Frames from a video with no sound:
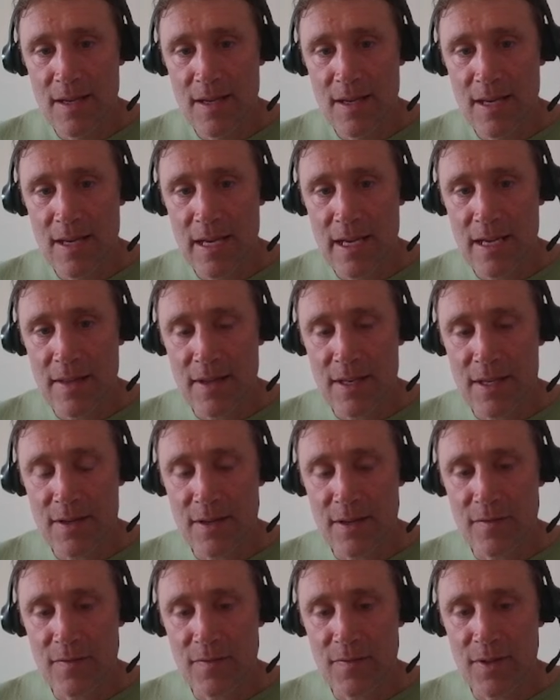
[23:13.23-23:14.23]
And then you
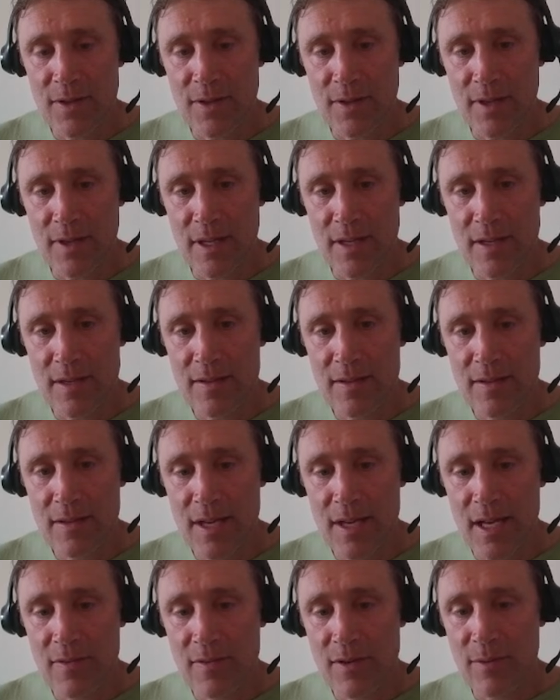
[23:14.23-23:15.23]
can feel it
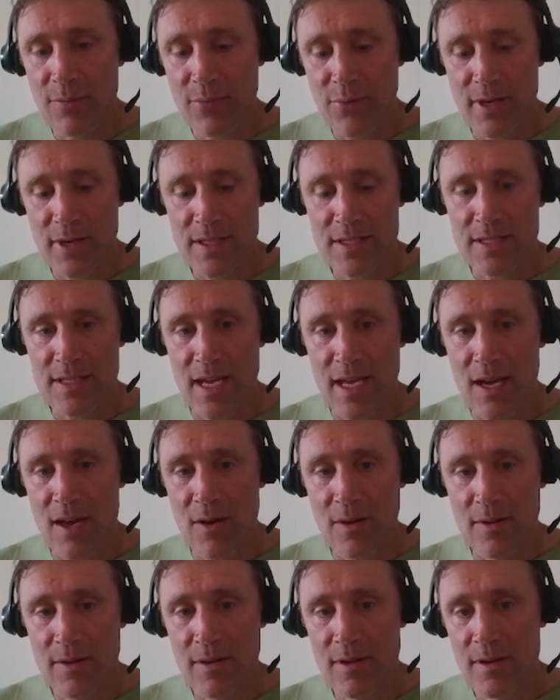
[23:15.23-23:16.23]
kind of compress
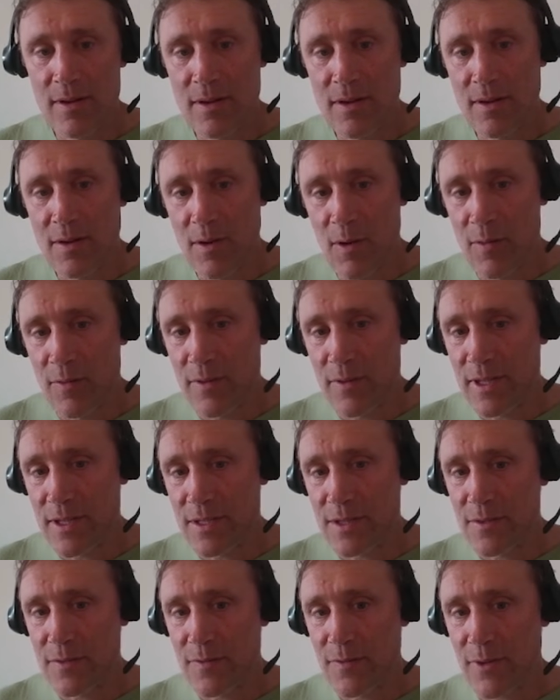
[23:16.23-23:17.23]
down over these
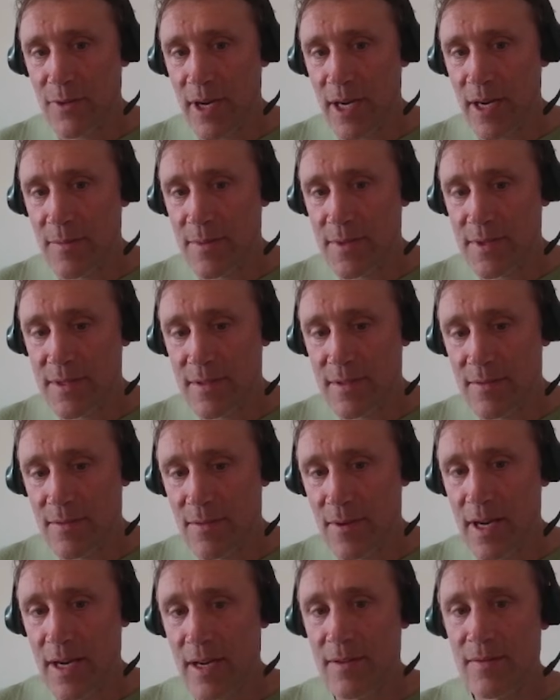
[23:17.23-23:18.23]
two frames,
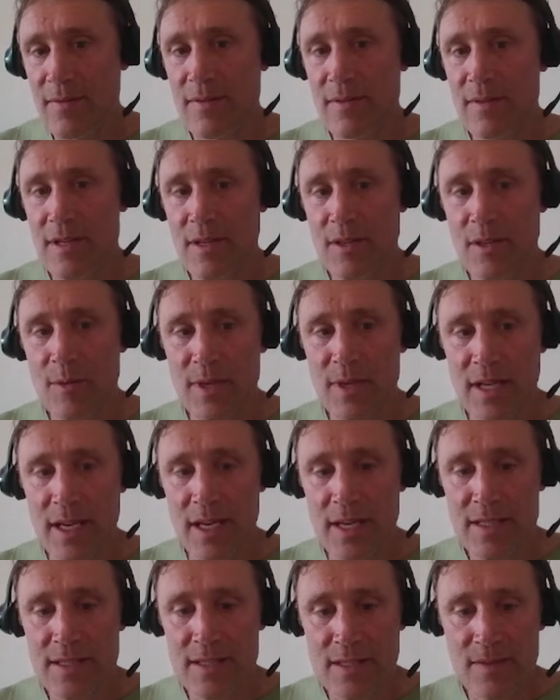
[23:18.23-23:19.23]
right? Could be
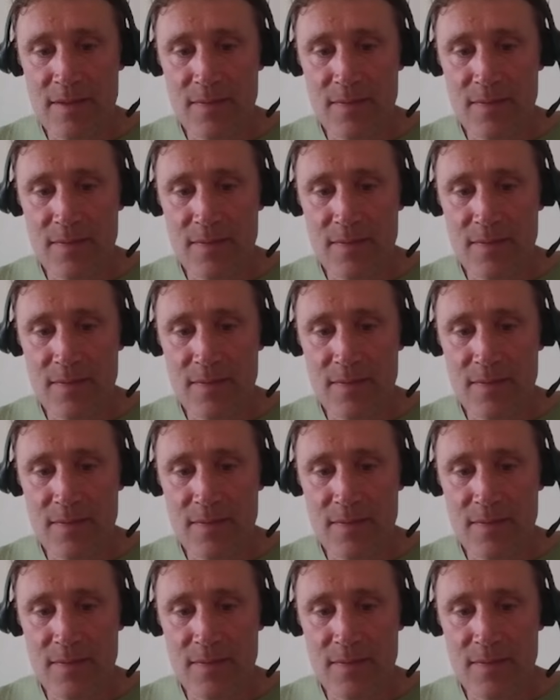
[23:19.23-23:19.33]
nice.